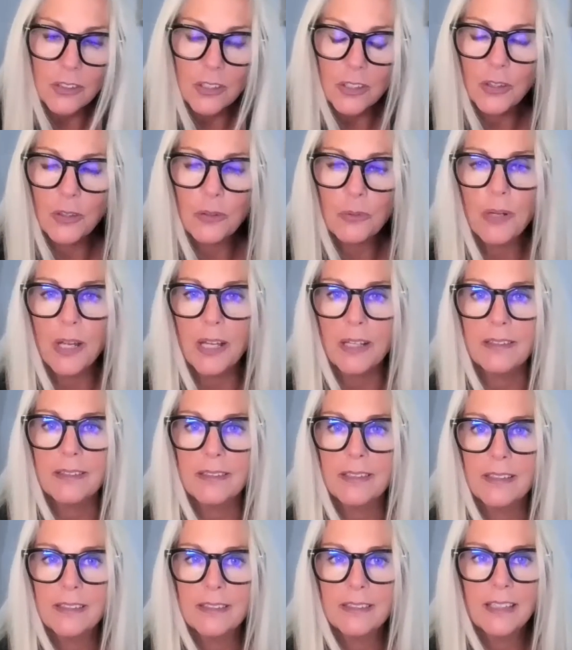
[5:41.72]
look at
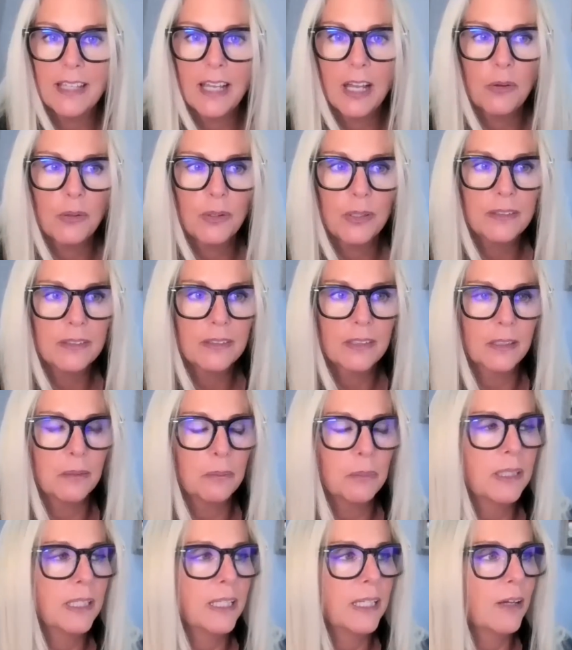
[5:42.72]
threads. Let's see how it's
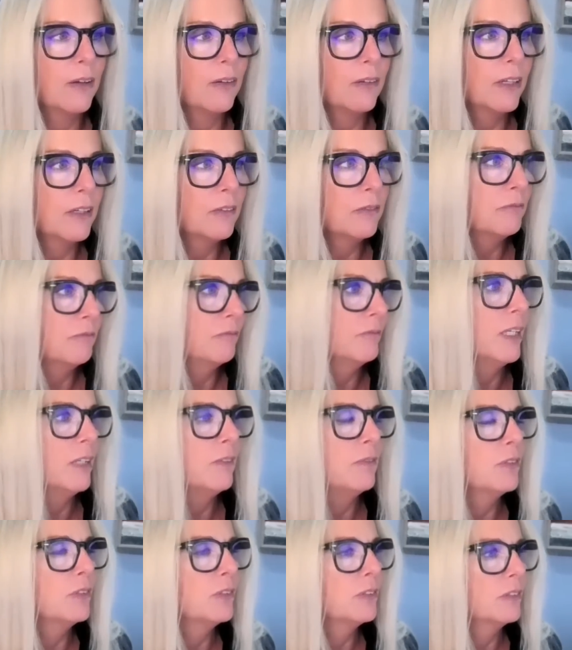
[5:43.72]
going to play out.
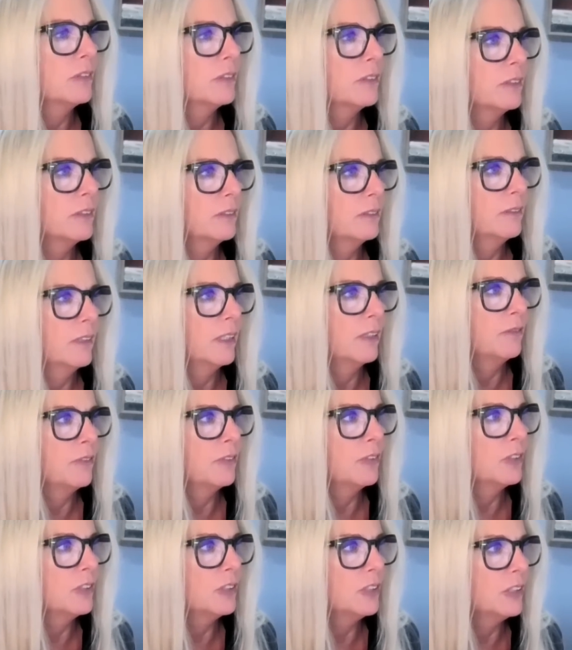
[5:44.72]
I feel
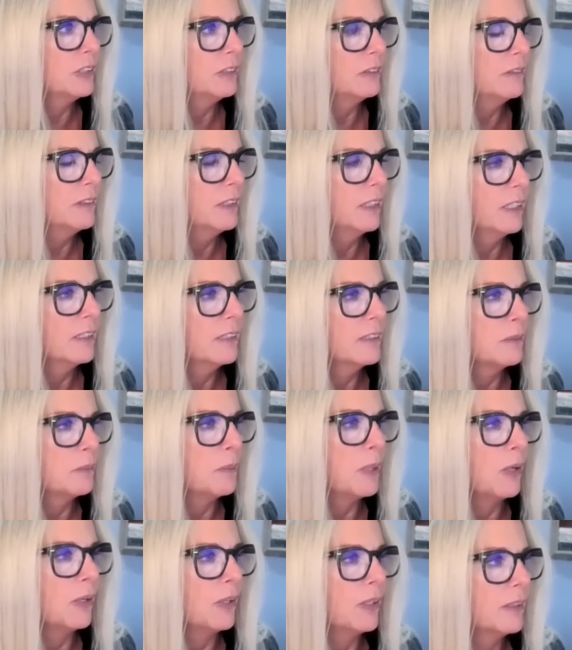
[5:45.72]
good things about